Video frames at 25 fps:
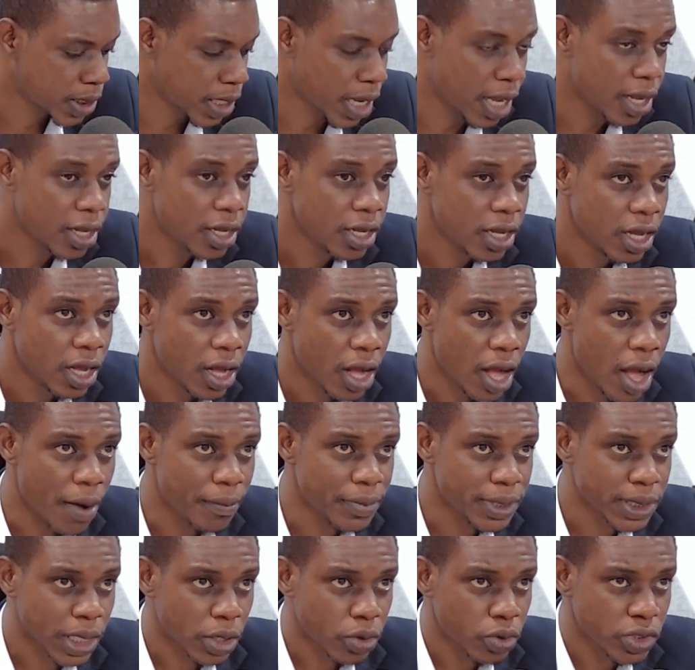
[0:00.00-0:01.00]

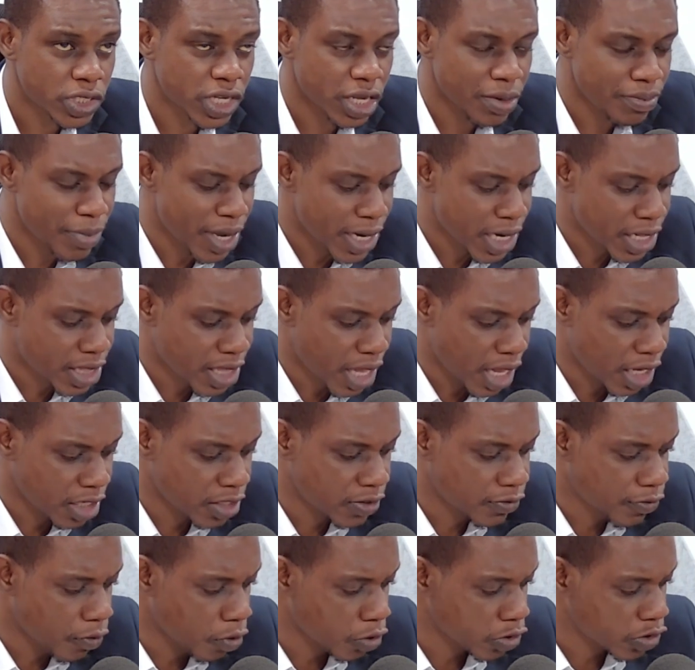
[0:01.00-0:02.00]
Mr. Kuti, many
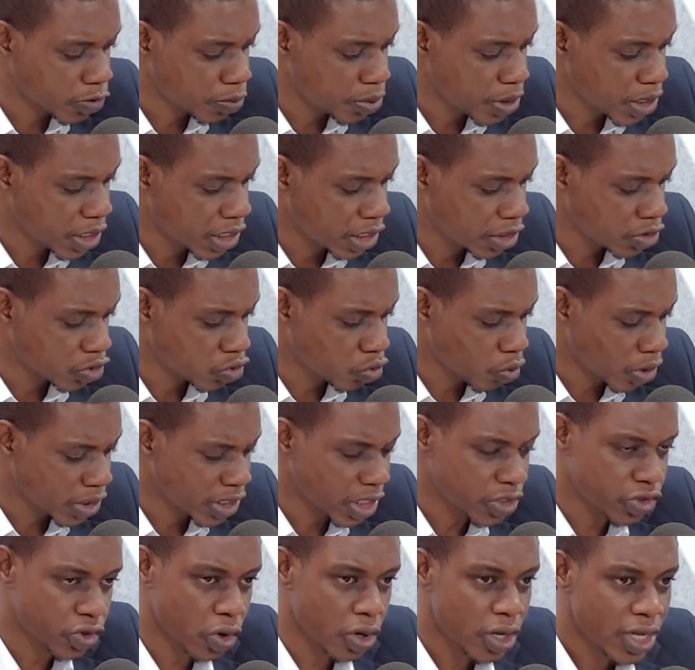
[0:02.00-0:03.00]
thanks for speaking to us.
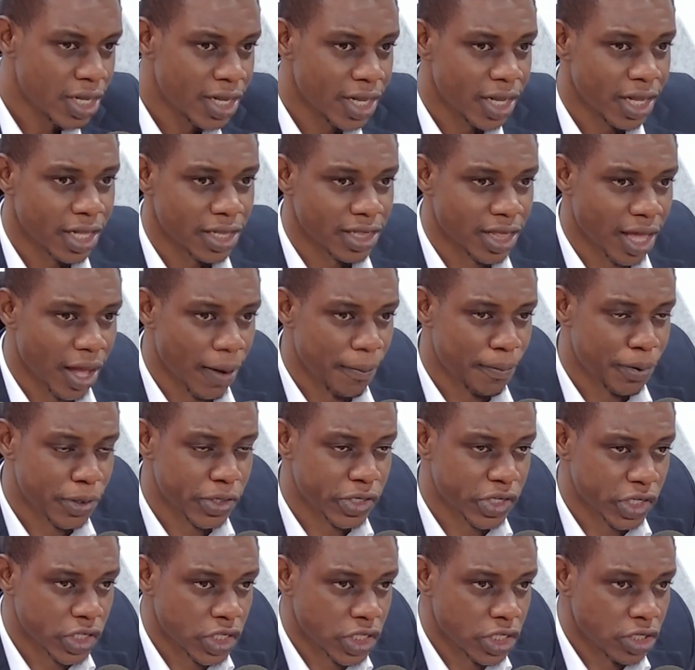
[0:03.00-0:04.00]
And so the
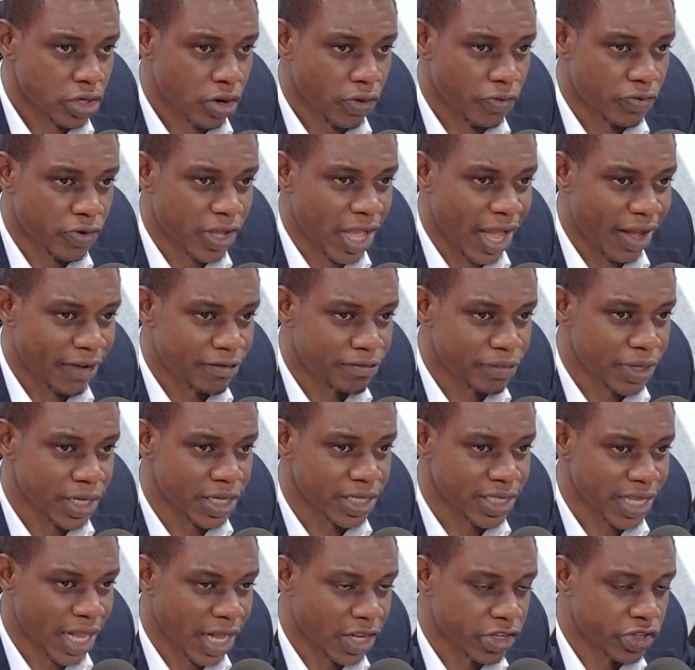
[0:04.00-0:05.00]
position of
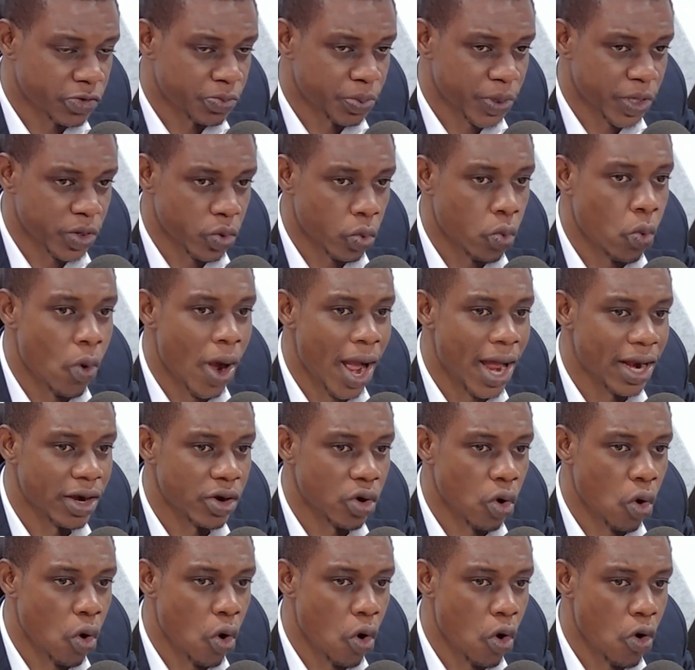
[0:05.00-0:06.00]
government has been one
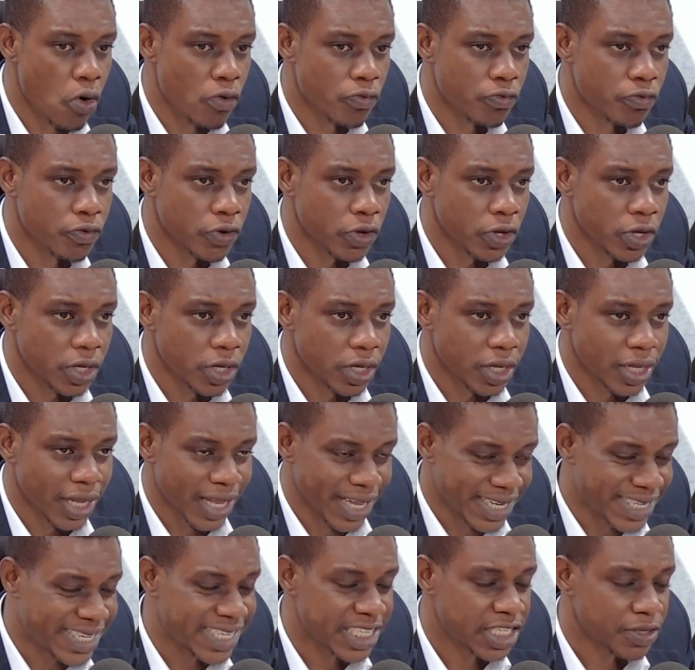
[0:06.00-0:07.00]
of
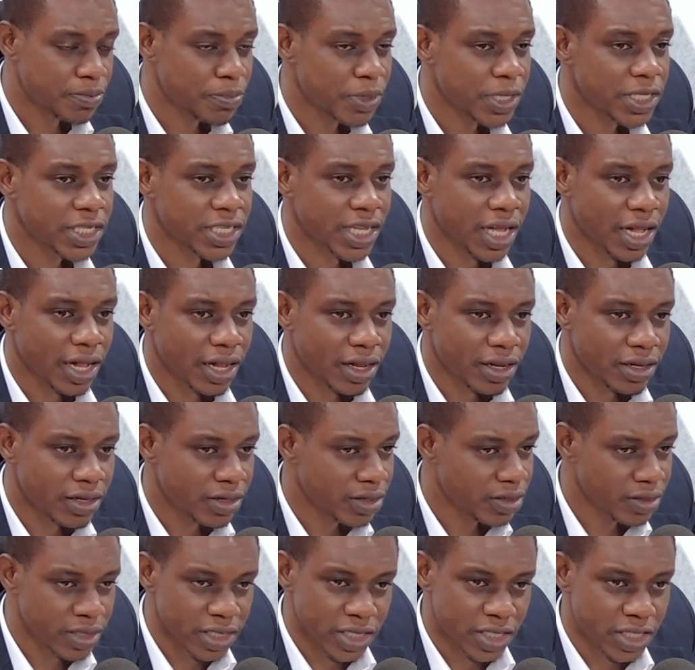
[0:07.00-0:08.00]
a dismissal,
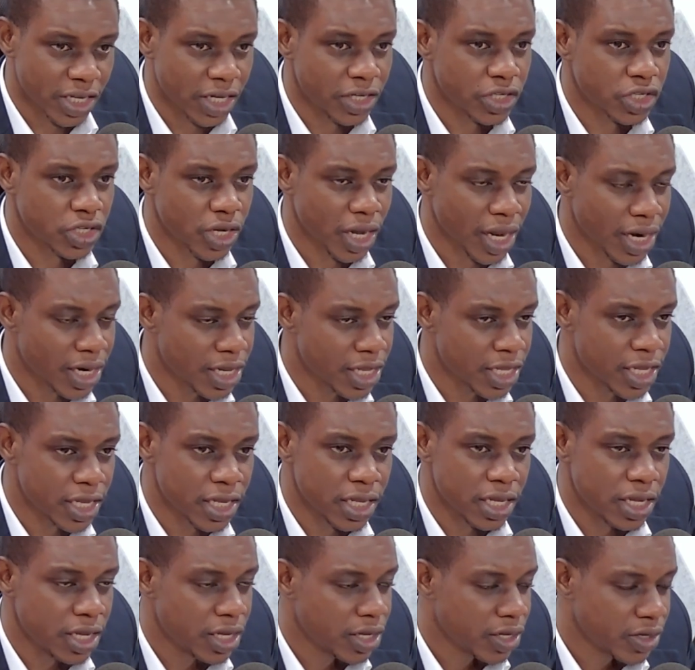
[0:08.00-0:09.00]
essentially
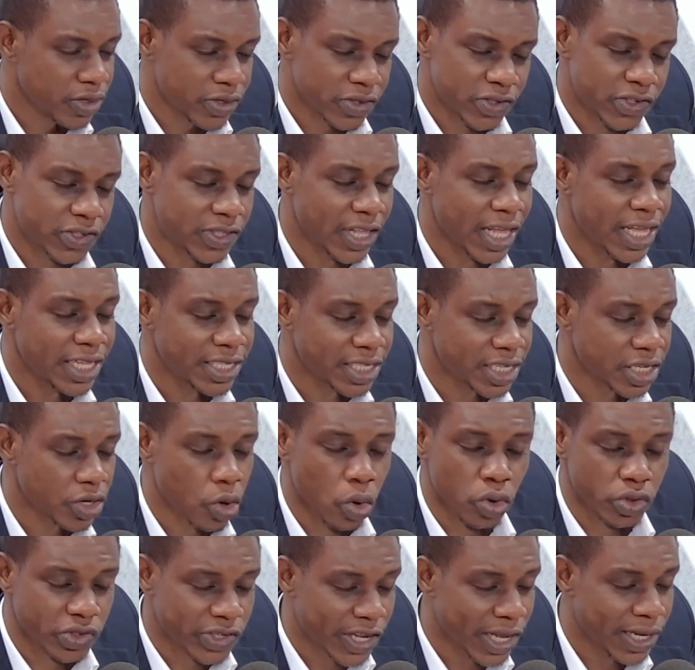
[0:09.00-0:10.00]
stating
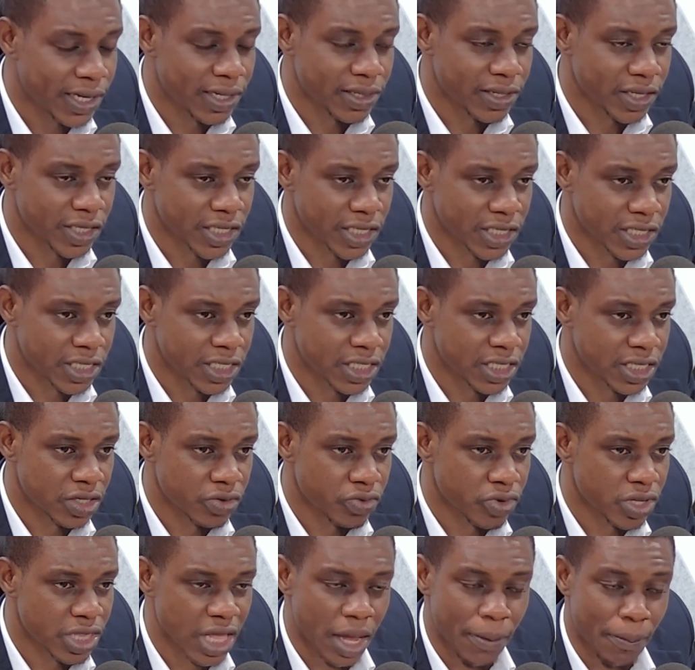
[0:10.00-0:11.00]
or telling the
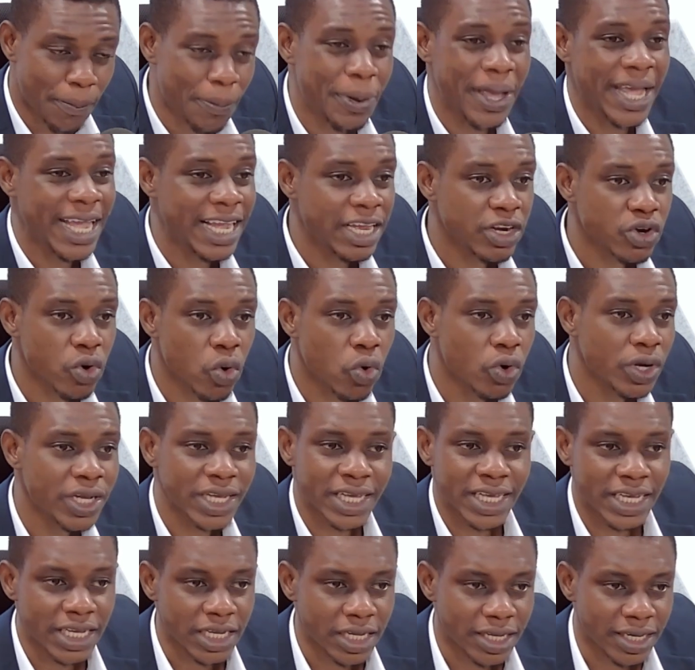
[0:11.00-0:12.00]
citizenry that pay no
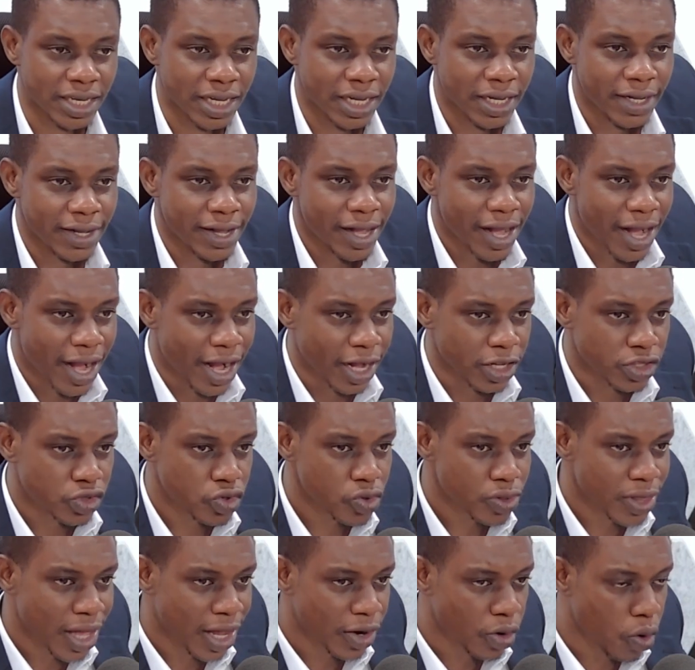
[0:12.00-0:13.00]
heed
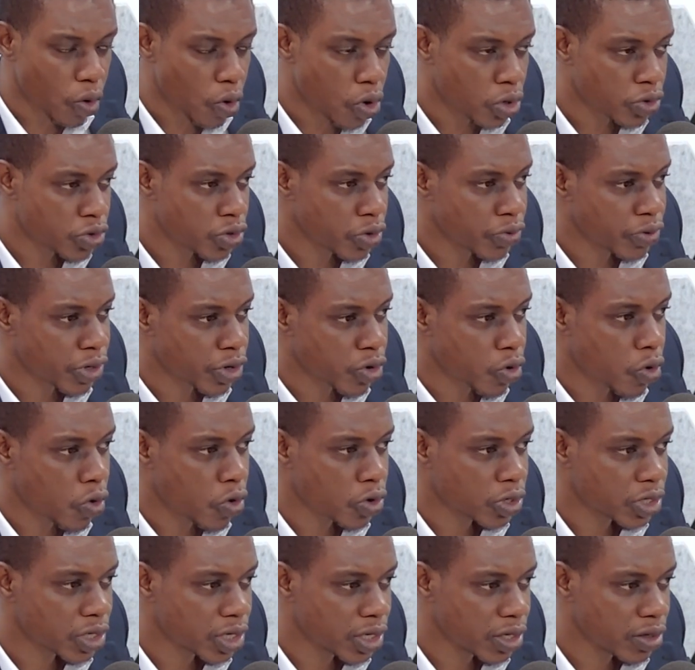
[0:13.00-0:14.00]
to that audio
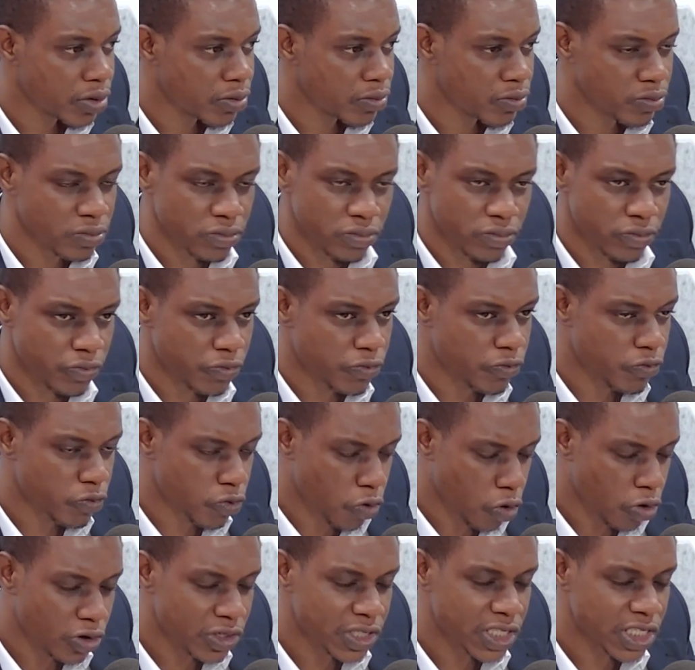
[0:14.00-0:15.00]
recording,
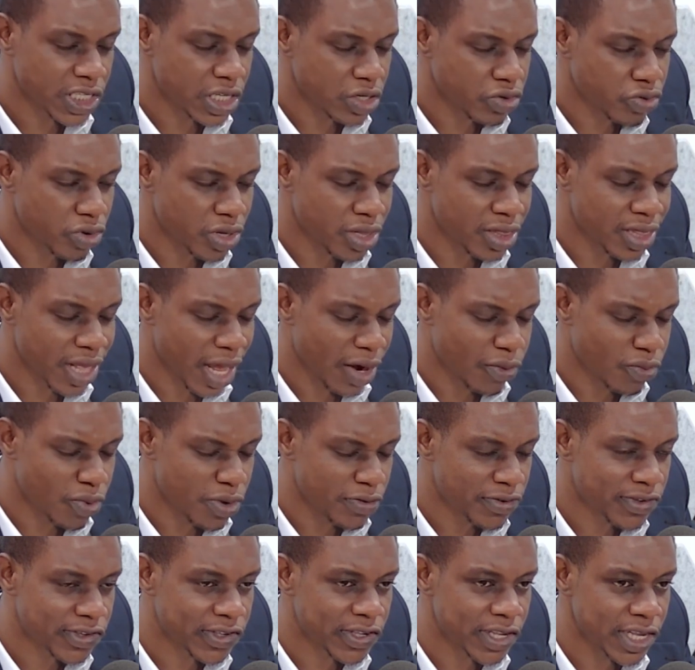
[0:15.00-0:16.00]
considering that
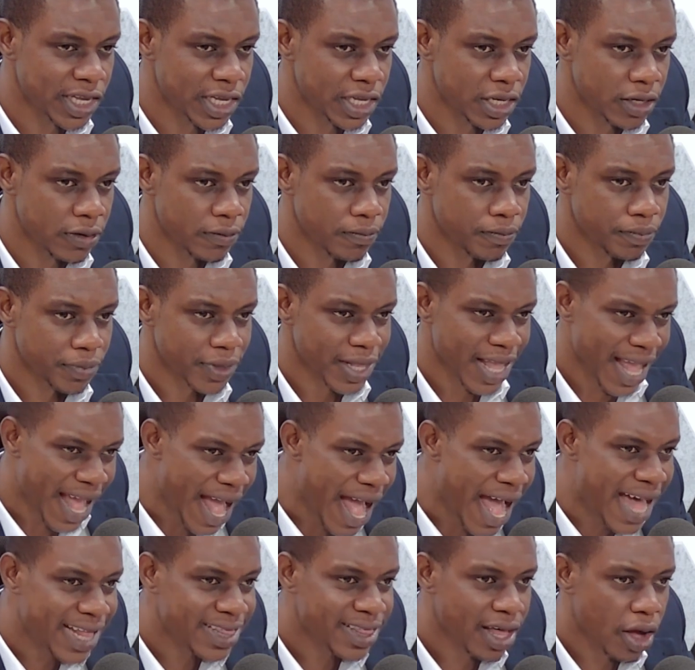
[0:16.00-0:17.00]
we've seen
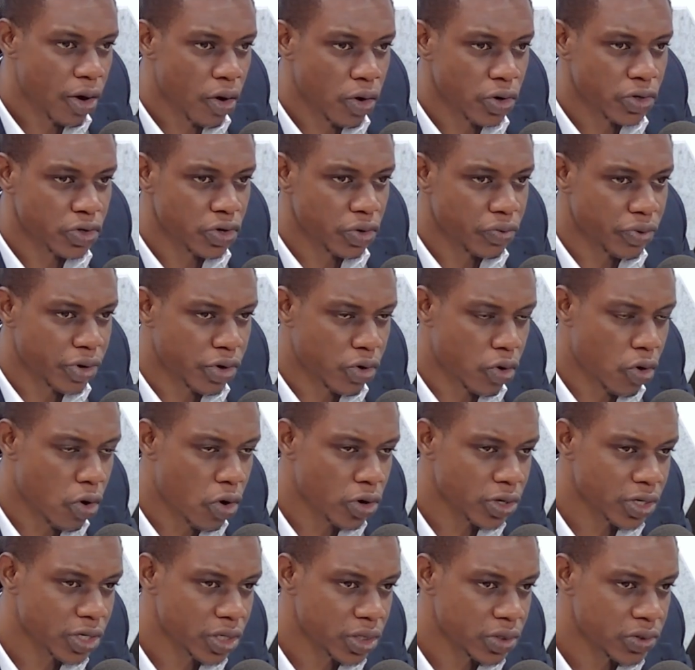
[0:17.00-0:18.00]
other audio
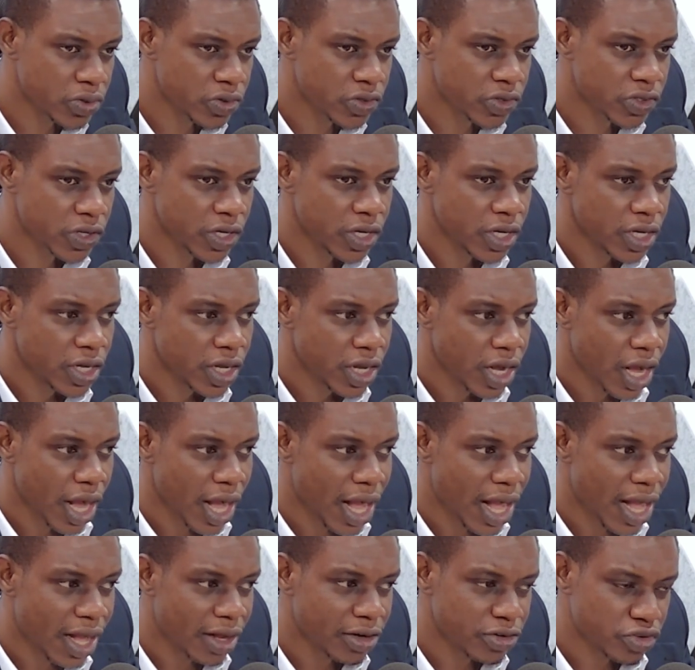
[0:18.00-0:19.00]
recordings
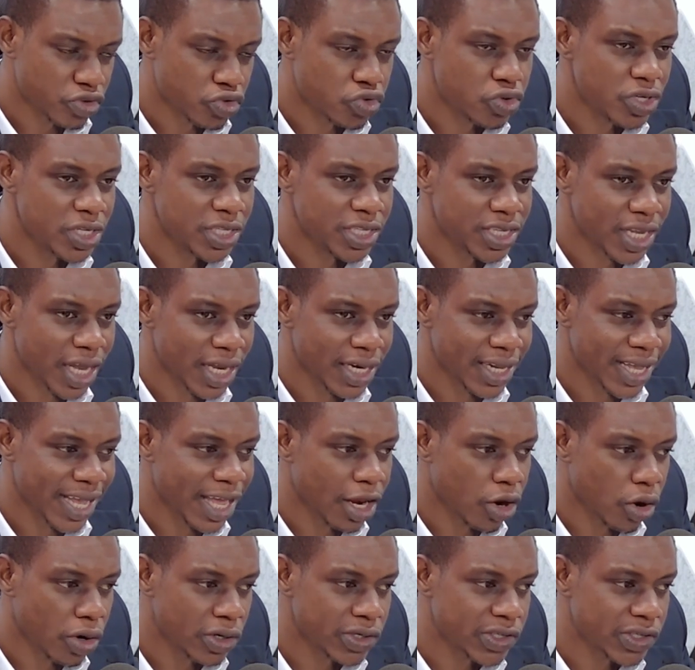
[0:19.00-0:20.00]
treated a lot